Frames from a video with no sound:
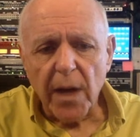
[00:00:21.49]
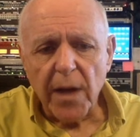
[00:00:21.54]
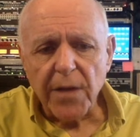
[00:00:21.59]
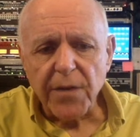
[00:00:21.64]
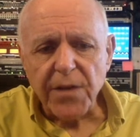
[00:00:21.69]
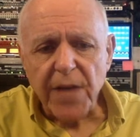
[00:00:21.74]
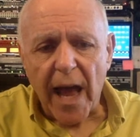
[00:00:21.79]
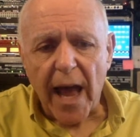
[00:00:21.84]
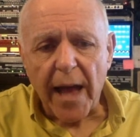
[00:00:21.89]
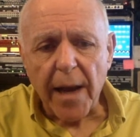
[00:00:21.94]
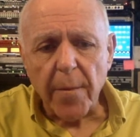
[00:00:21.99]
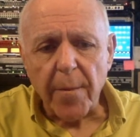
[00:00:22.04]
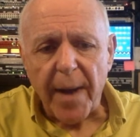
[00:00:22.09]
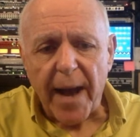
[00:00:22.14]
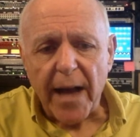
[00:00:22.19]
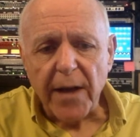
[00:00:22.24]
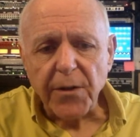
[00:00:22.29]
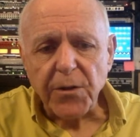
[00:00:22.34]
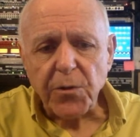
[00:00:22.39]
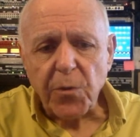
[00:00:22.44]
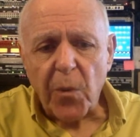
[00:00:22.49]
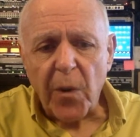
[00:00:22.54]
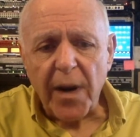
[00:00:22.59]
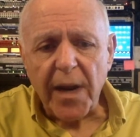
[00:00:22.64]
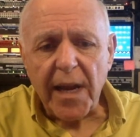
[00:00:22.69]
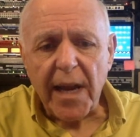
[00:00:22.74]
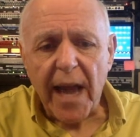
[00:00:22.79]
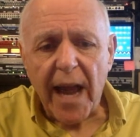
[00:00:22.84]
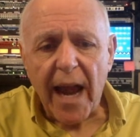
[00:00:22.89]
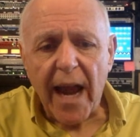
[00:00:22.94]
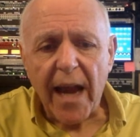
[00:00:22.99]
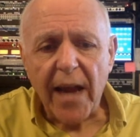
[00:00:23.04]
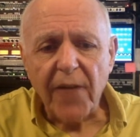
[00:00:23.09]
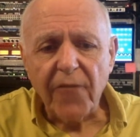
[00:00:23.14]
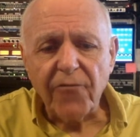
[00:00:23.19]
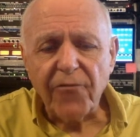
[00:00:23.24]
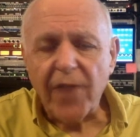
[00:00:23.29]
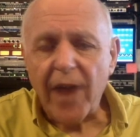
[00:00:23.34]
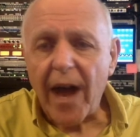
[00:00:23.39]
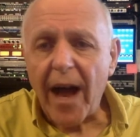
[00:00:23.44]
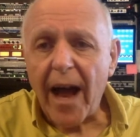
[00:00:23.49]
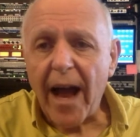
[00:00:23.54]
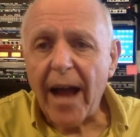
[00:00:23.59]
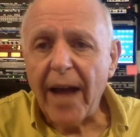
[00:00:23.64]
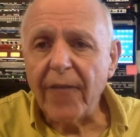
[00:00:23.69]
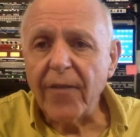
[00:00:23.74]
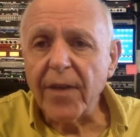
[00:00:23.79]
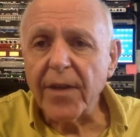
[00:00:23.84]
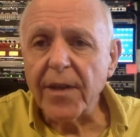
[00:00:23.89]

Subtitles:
is at about 28.5